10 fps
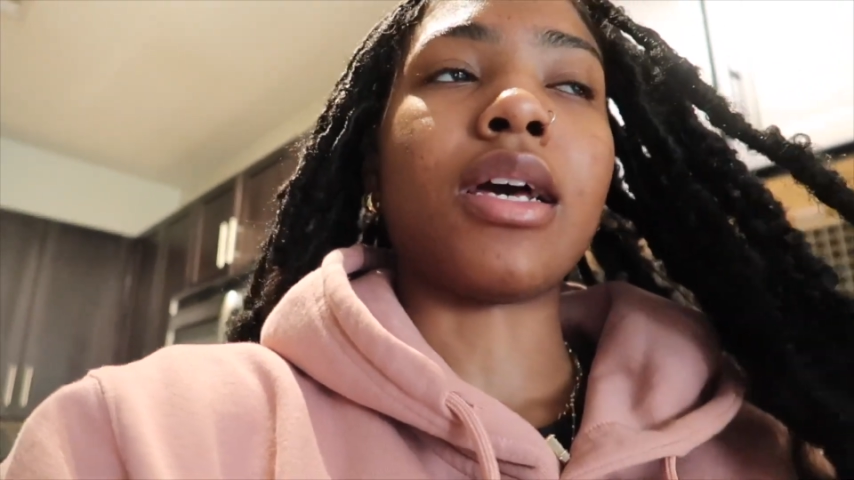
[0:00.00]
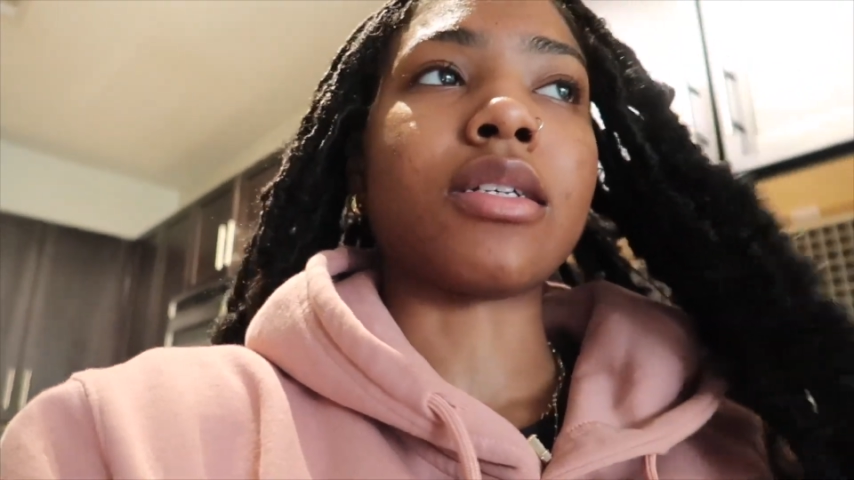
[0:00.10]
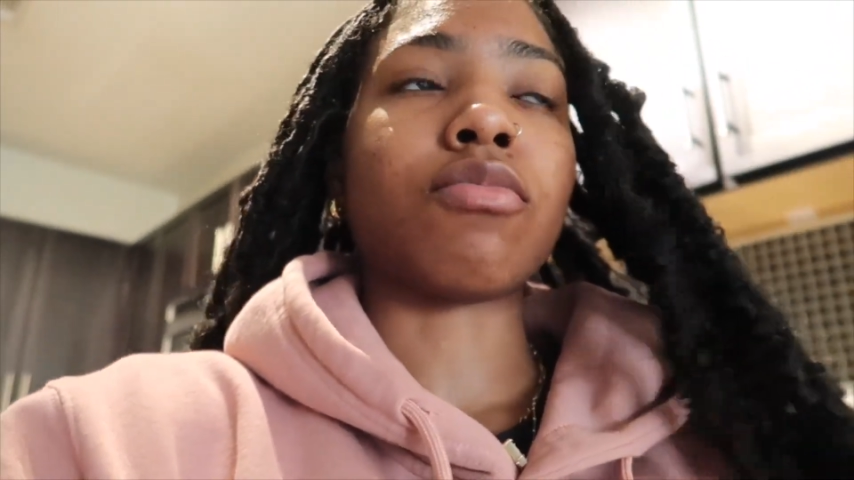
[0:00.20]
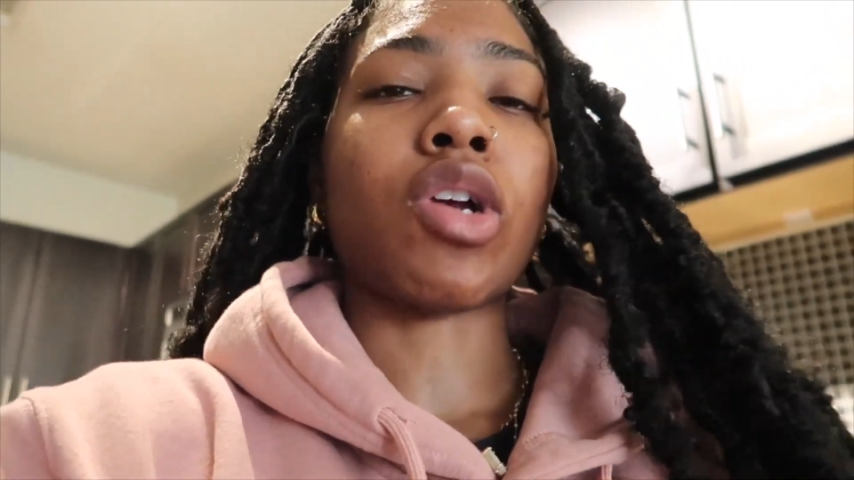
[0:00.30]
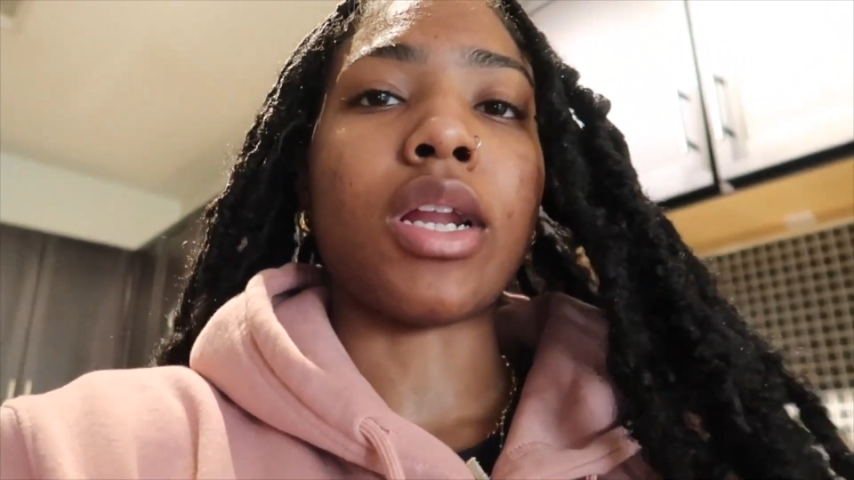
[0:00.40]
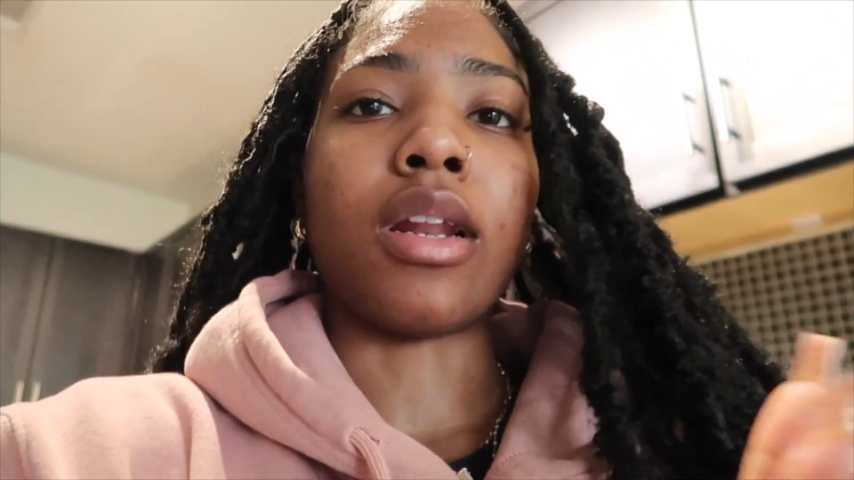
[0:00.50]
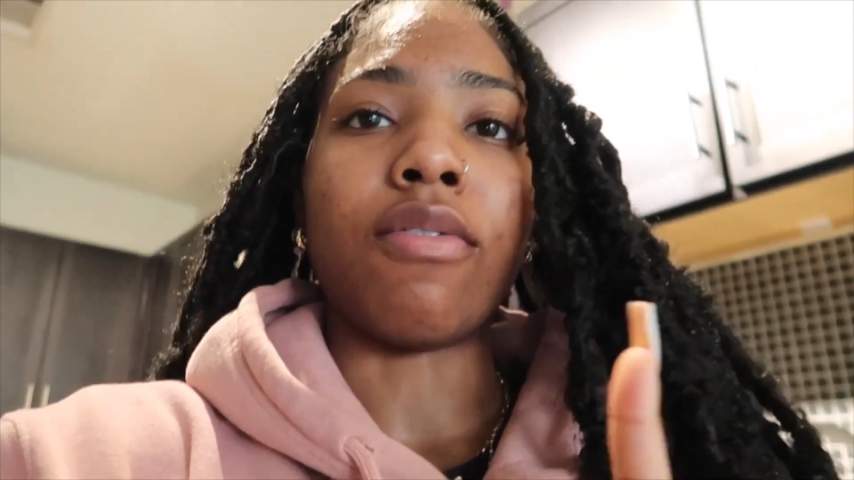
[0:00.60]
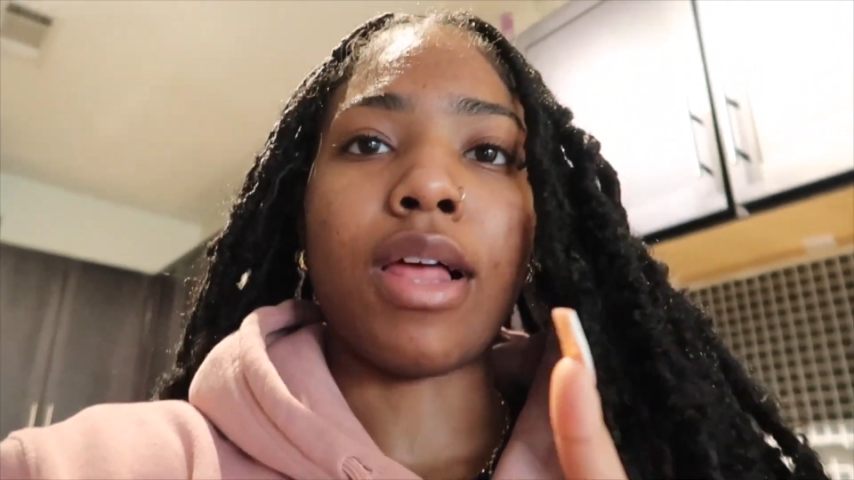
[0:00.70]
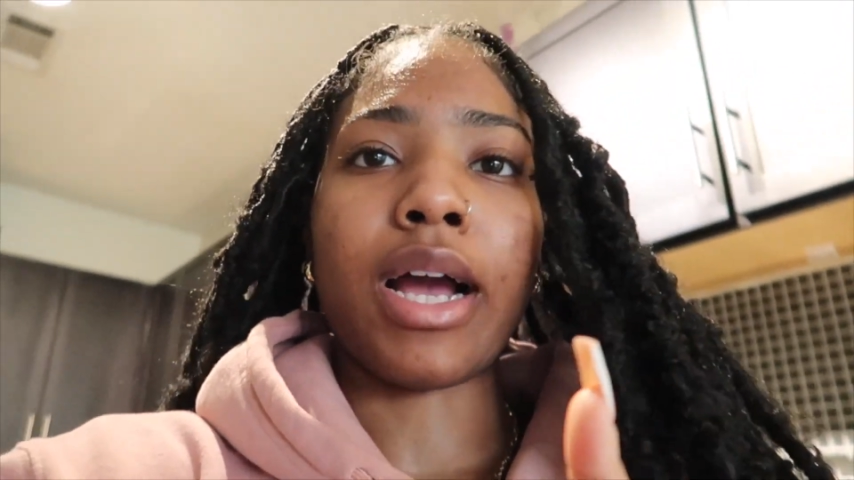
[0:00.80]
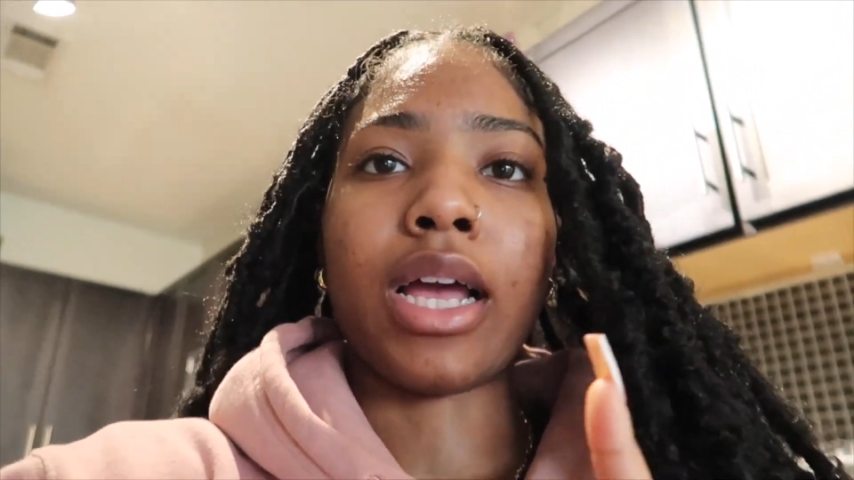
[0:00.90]
done because I'm trying to get
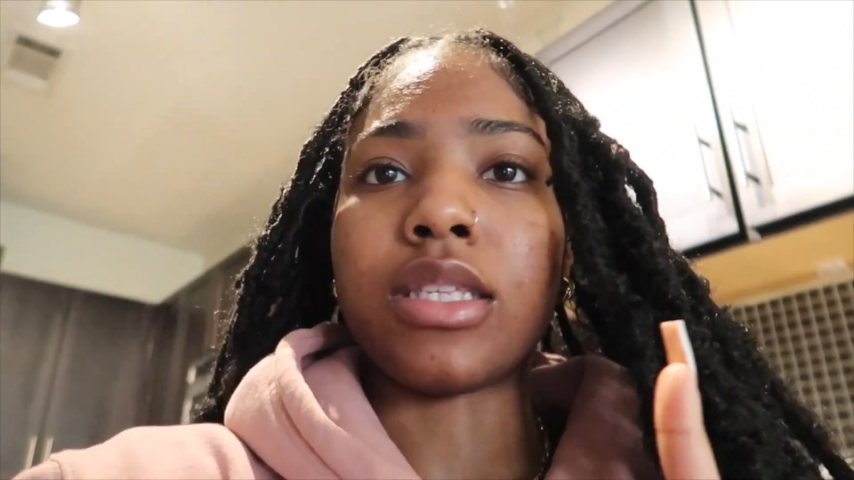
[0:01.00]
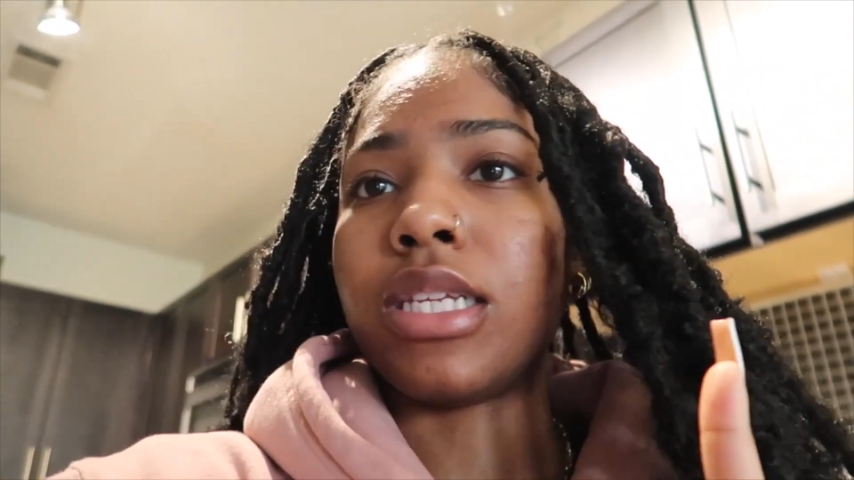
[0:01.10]
a vlog out